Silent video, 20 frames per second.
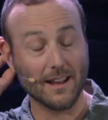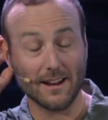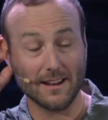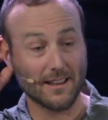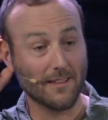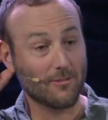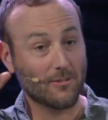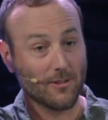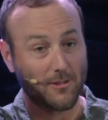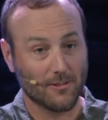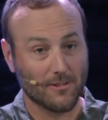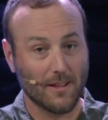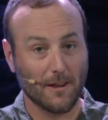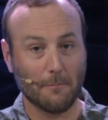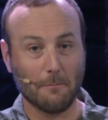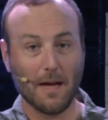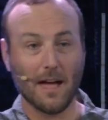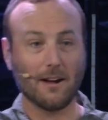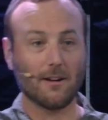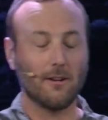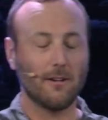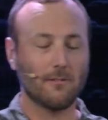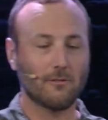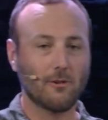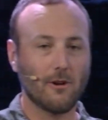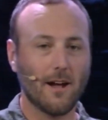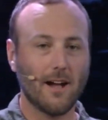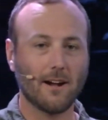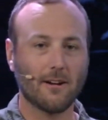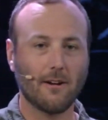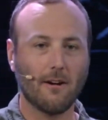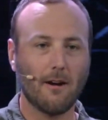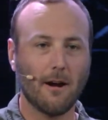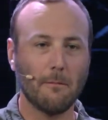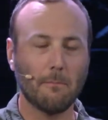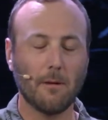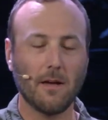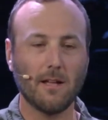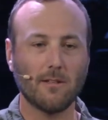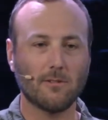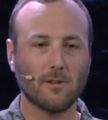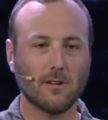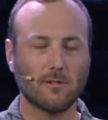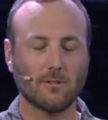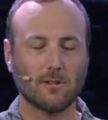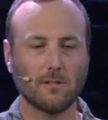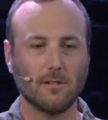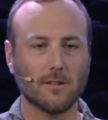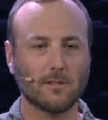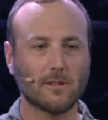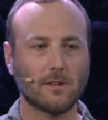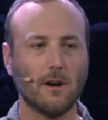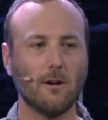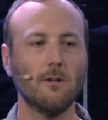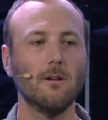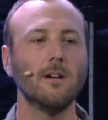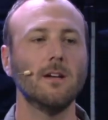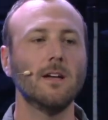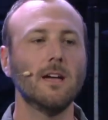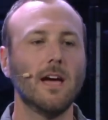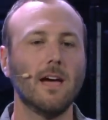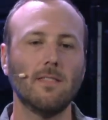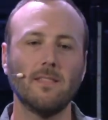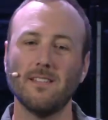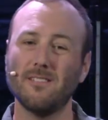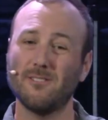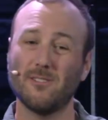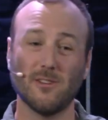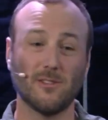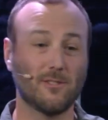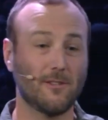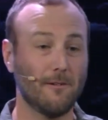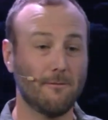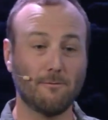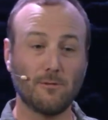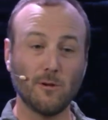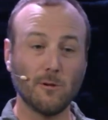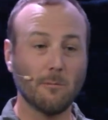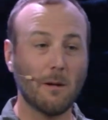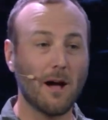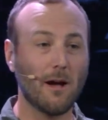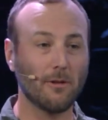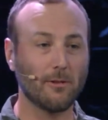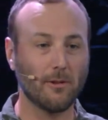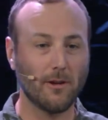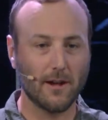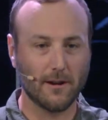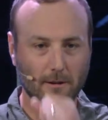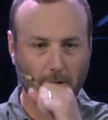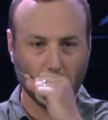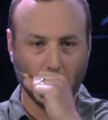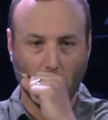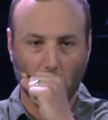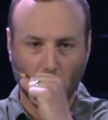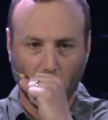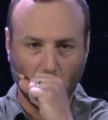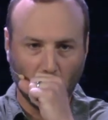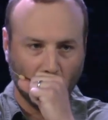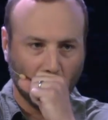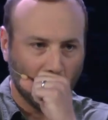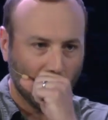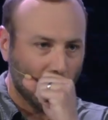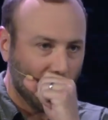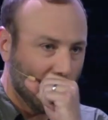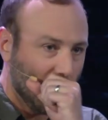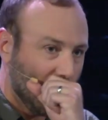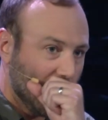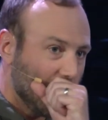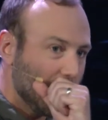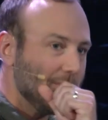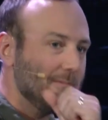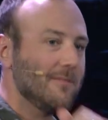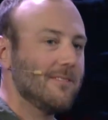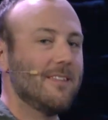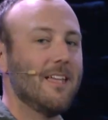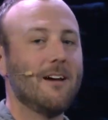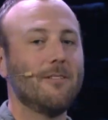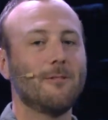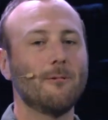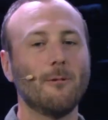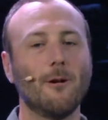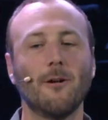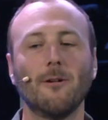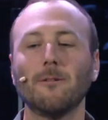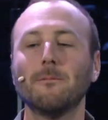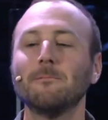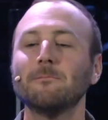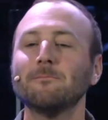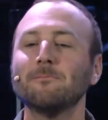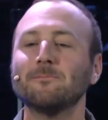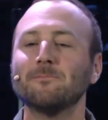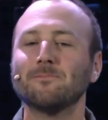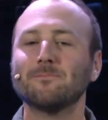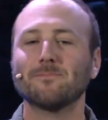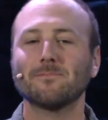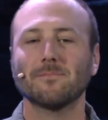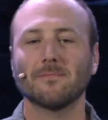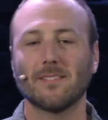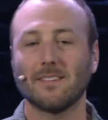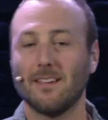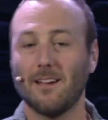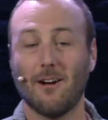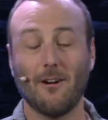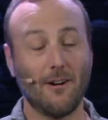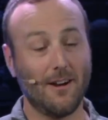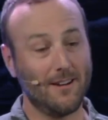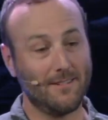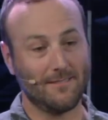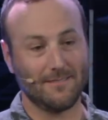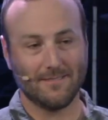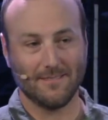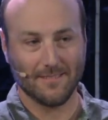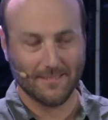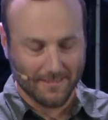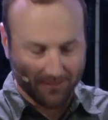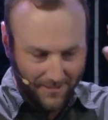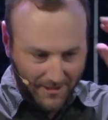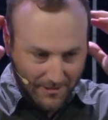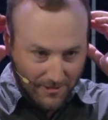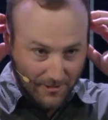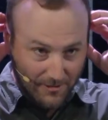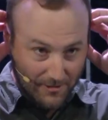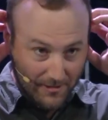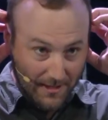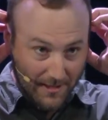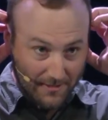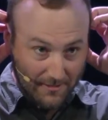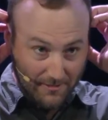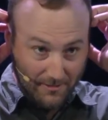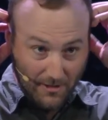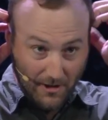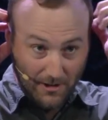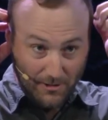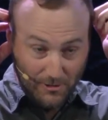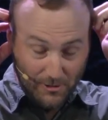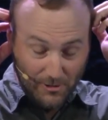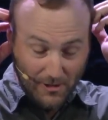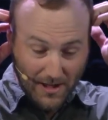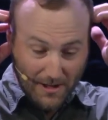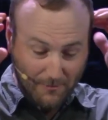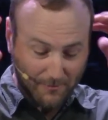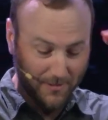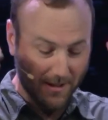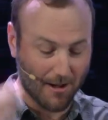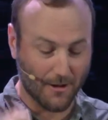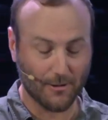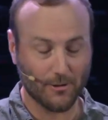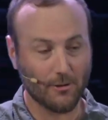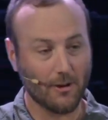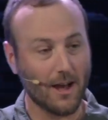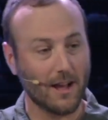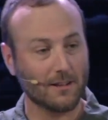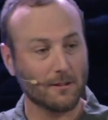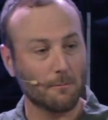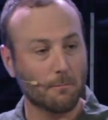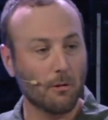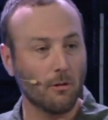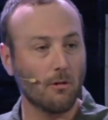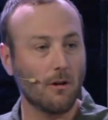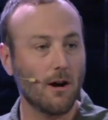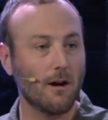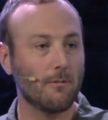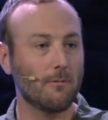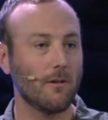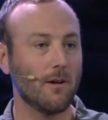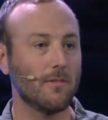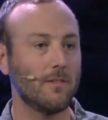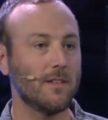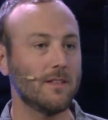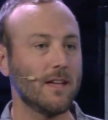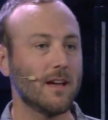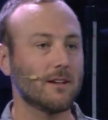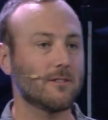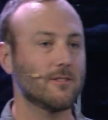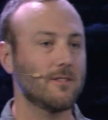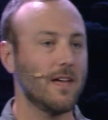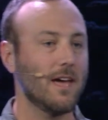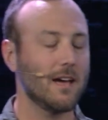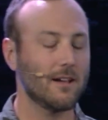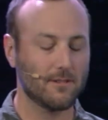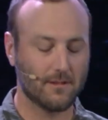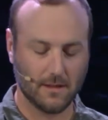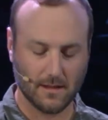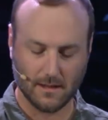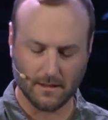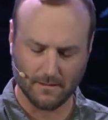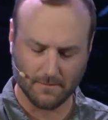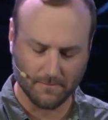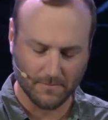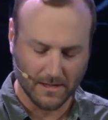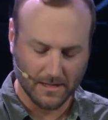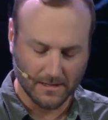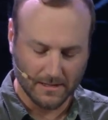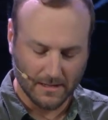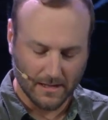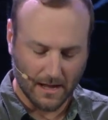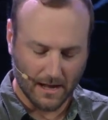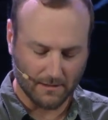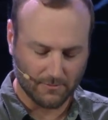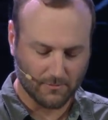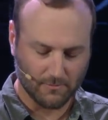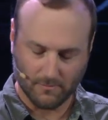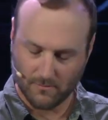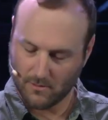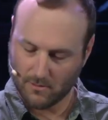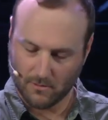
I got to get this thing back on track. All right, pay attention. Let's go. And then just a few miles later, whoa, down the road. All right, this is getting unsafe now. So I had to pull off on the next exit and I